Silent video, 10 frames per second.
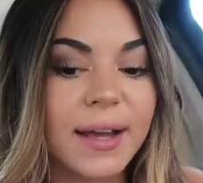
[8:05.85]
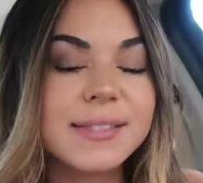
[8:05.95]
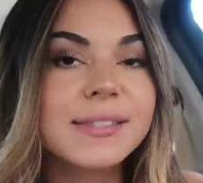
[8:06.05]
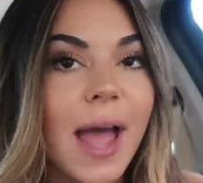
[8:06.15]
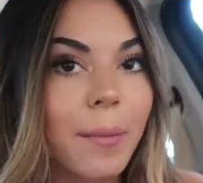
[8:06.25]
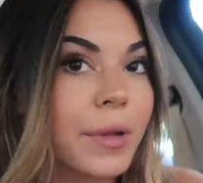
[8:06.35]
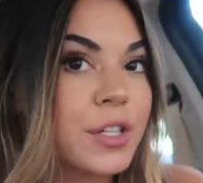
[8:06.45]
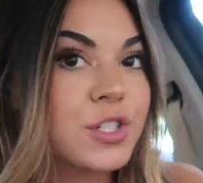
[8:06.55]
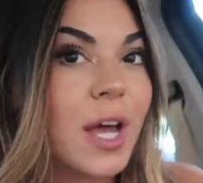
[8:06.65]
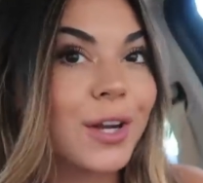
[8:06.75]

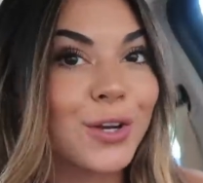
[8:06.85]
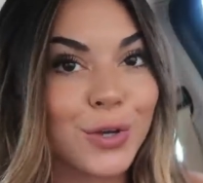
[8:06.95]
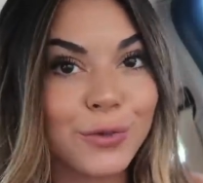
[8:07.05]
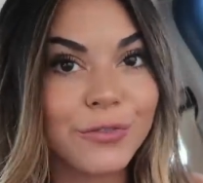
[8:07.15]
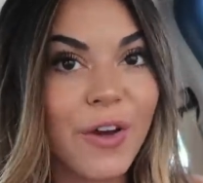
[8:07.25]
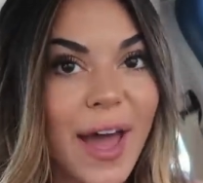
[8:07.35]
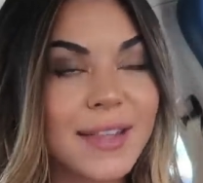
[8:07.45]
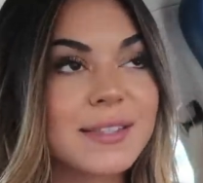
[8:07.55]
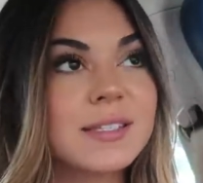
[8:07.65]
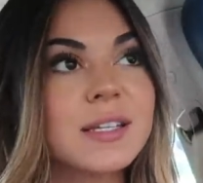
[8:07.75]
established at a new
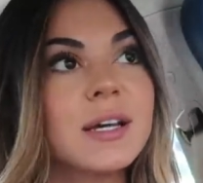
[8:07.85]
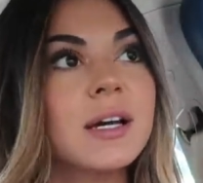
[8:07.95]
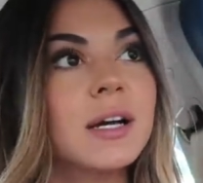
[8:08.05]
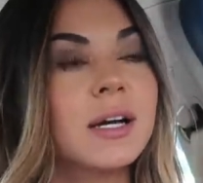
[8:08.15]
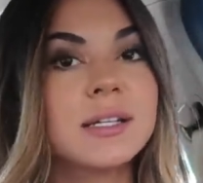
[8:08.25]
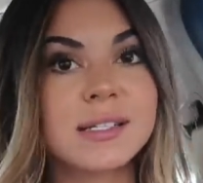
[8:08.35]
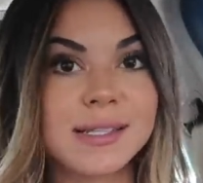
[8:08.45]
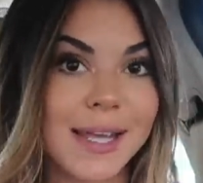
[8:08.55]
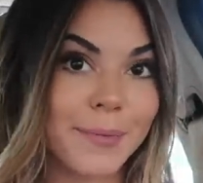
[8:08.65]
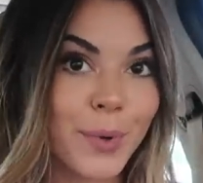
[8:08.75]
vet.
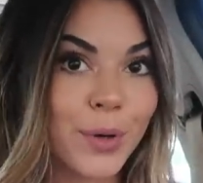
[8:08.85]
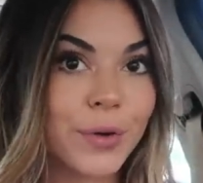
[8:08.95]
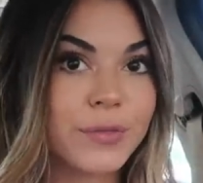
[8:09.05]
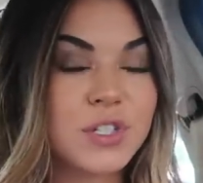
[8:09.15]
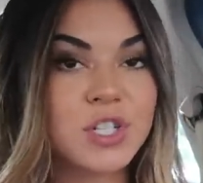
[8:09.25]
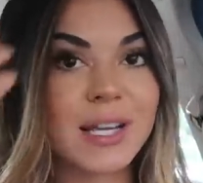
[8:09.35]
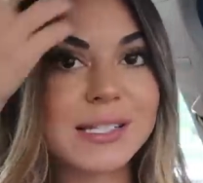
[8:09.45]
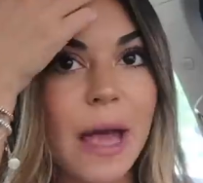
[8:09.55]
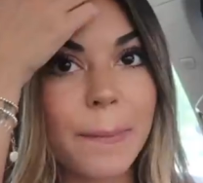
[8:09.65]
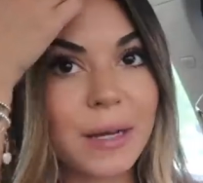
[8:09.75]
Since I moved, she
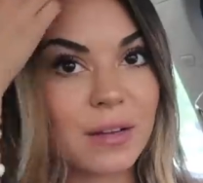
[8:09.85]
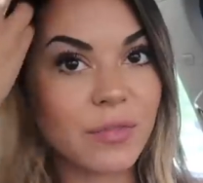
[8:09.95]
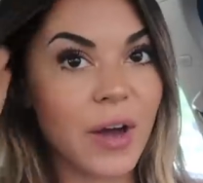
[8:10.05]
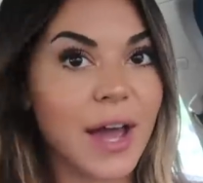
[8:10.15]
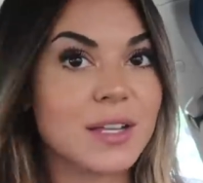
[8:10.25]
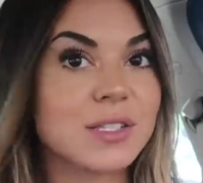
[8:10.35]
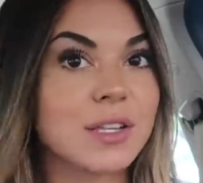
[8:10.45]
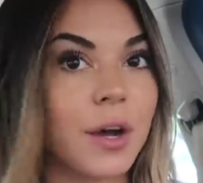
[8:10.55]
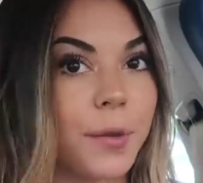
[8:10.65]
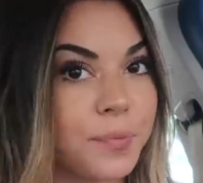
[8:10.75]
has not been to the vet,
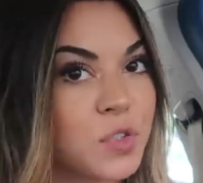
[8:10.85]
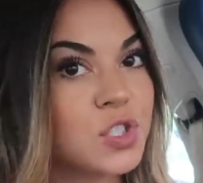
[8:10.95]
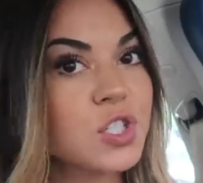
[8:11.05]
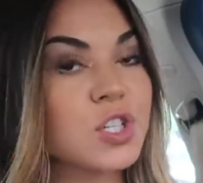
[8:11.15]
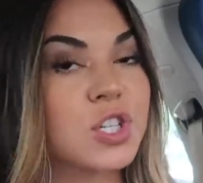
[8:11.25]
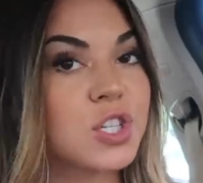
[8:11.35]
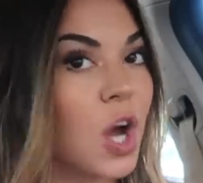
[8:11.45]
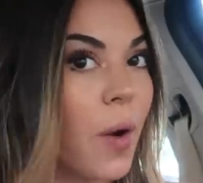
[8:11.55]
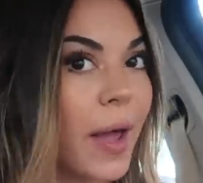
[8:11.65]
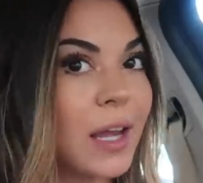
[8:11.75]
so she's just
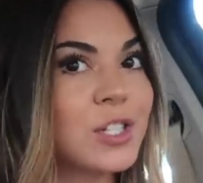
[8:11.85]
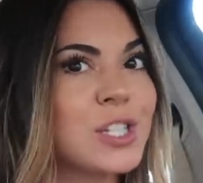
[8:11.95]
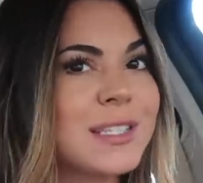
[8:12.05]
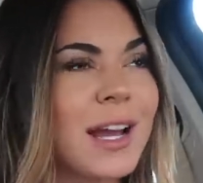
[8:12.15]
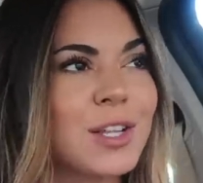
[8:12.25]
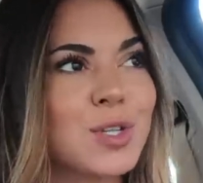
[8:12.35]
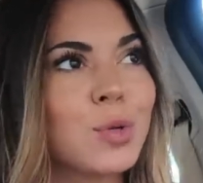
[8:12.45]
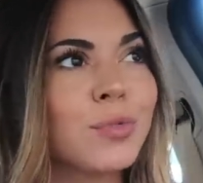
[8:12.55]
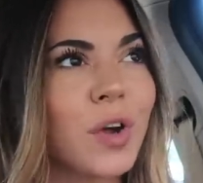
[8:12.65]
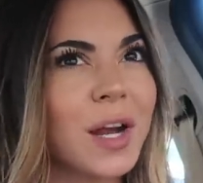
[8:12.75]
going. She's not
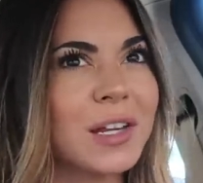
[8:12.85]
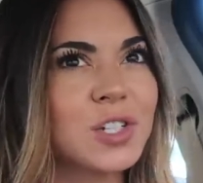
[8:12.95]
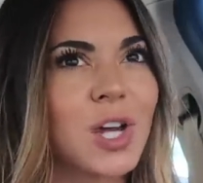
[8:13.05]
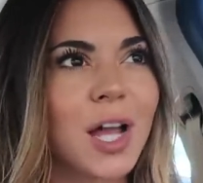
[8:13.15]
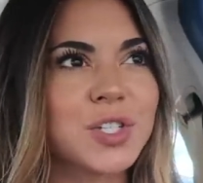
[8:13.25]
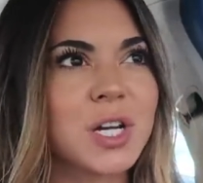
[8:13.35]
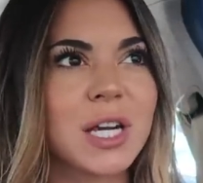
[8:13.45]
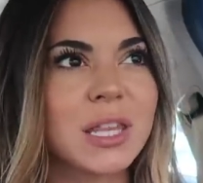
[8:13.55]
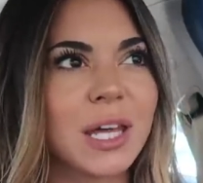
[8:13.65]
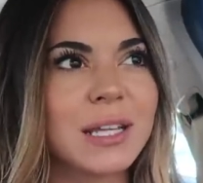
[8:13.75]
due for any shots or
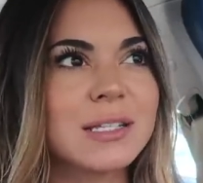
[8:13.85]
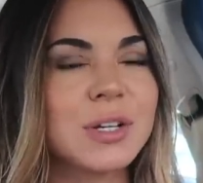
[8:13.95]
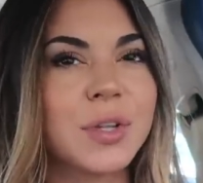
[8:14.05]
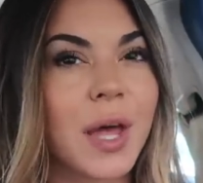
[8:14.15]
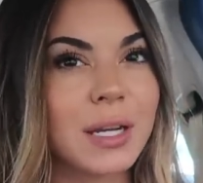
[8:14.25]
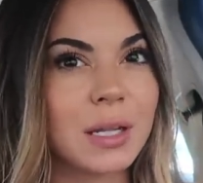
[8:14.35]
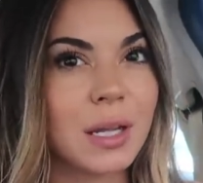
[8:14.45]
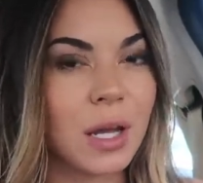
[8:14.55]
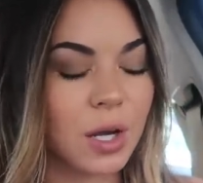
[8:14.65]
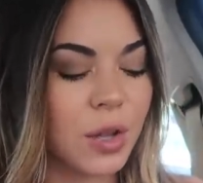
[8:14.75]
anything until the end of
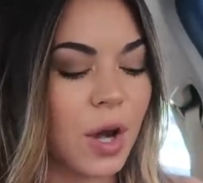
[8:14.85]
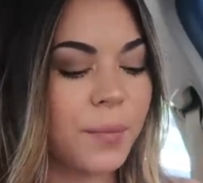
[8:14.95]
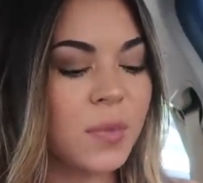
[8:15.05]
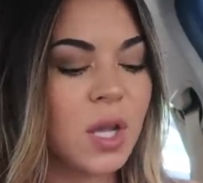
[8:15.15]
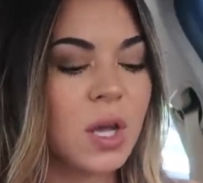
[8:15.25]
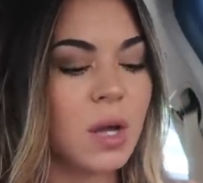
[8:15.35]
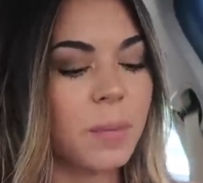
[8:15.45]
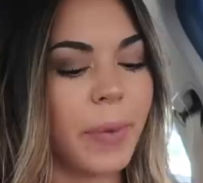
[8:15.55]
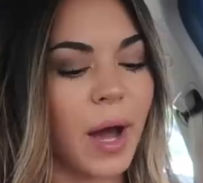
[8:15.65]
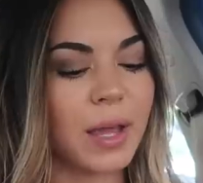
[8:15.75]
the year though,
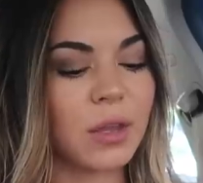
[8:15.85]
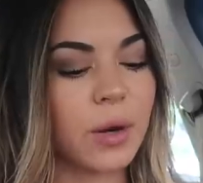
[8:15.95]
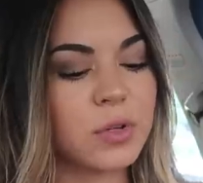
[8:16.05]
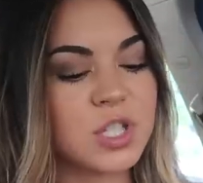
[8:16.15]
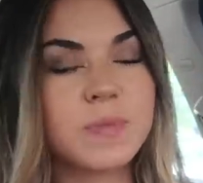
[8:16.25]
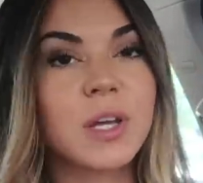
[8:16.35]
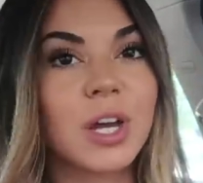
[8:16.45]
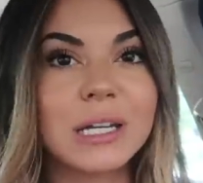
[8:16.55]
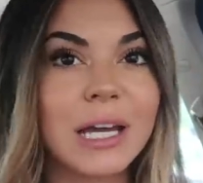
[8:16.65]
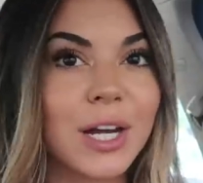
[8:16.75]
but I thought it would just be
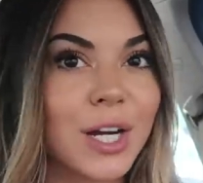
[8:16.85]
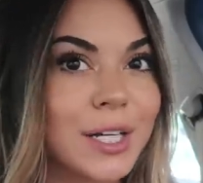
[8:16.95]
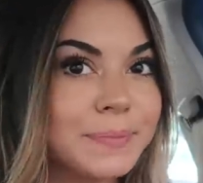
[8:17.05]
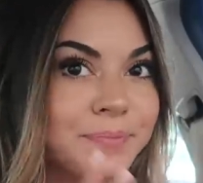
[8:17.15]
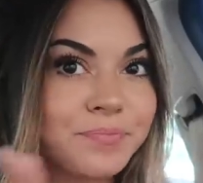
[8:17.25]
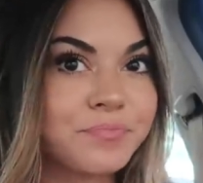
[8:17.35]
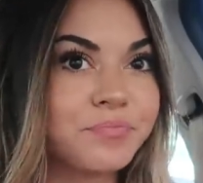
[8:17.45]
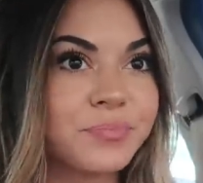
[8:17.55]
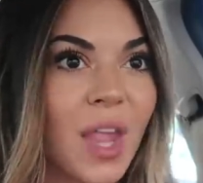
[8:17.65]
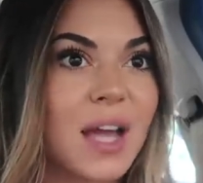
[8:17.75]
good to get her
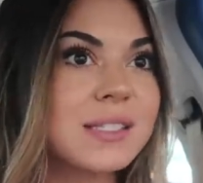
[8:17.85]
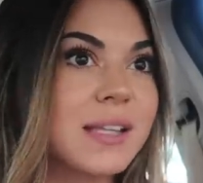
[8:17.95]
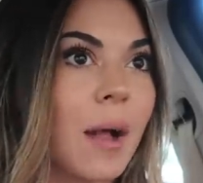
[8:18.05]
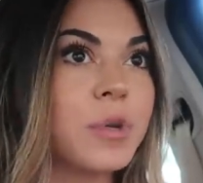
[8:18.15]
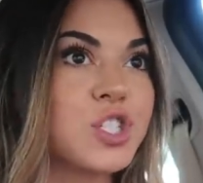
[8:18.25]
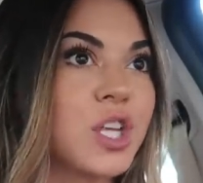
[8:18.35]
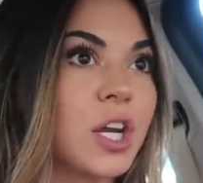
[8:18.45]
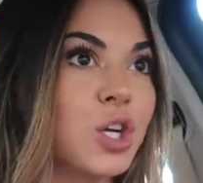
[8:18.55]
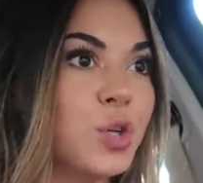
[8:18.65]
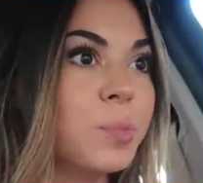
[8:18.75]
established
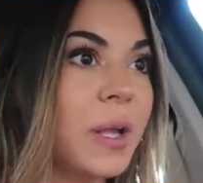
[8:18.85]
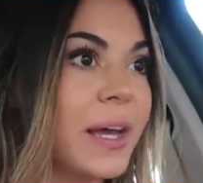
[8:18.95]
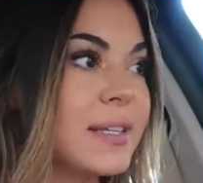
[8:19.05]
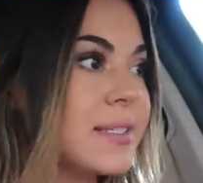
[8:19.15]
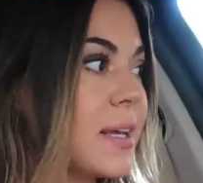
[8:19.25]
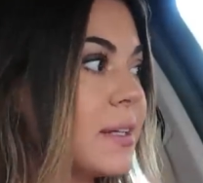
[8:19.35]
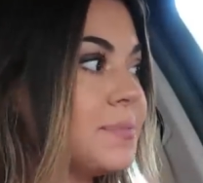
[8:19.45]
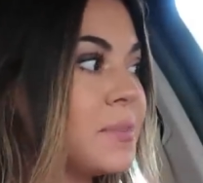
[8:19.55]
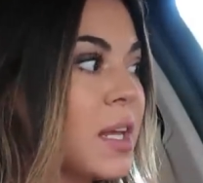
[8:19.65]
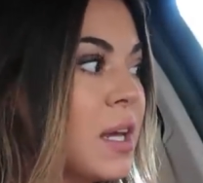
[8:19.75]
at a new place and